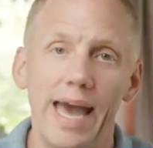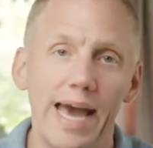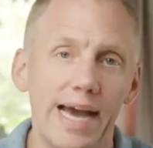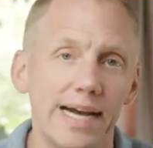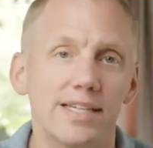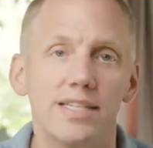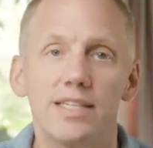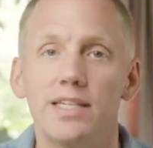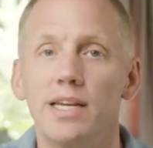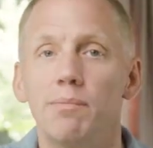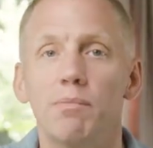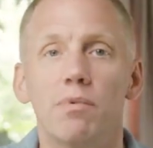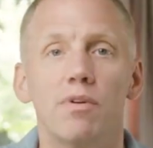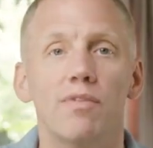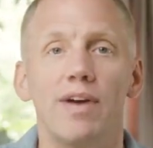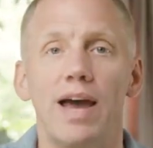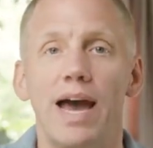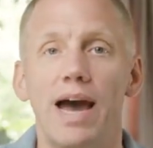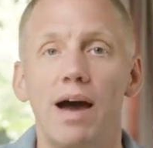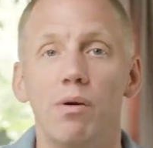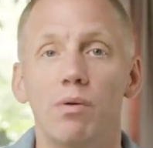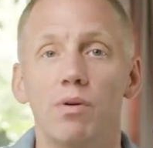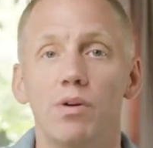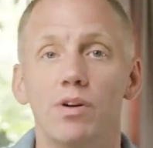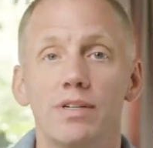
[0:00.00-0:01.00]
X number of
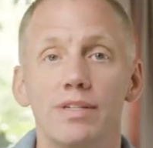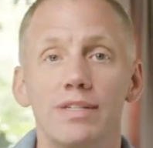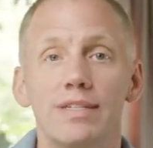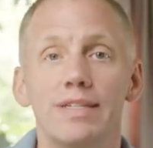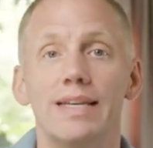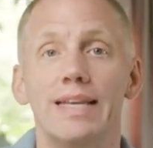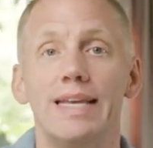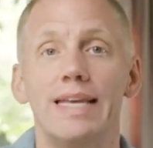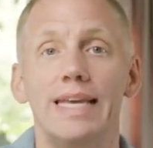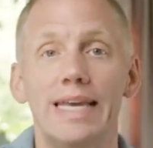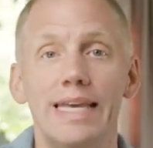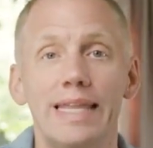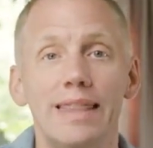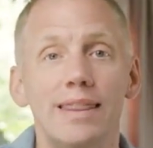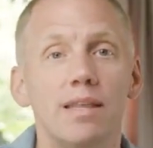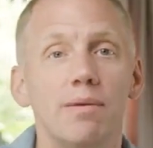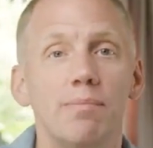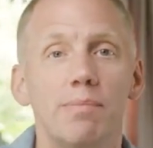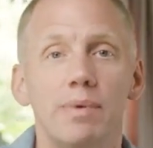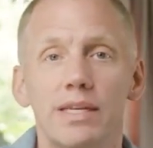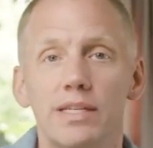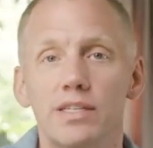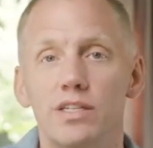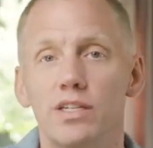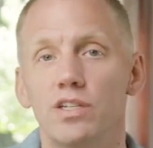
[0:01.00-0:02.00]
hours in the
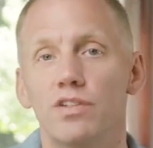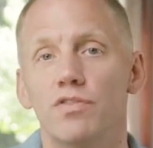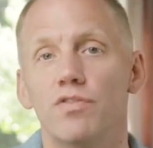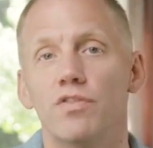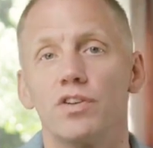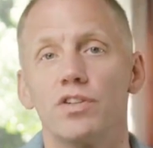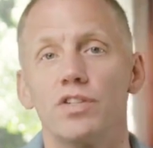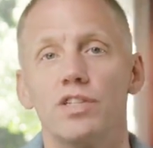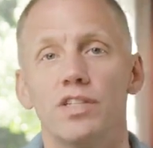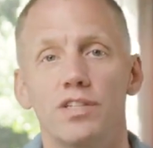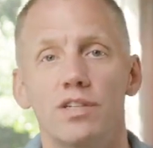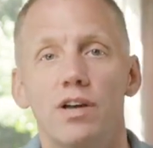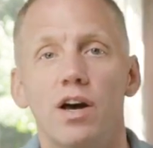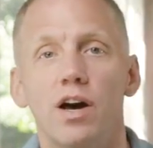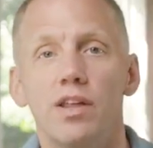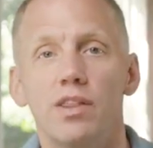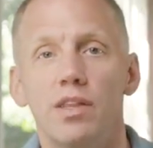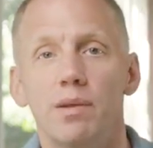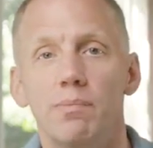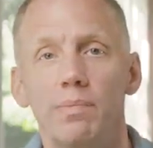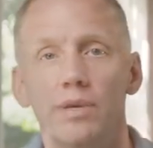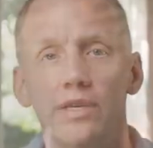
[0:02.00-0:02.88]
business versus on the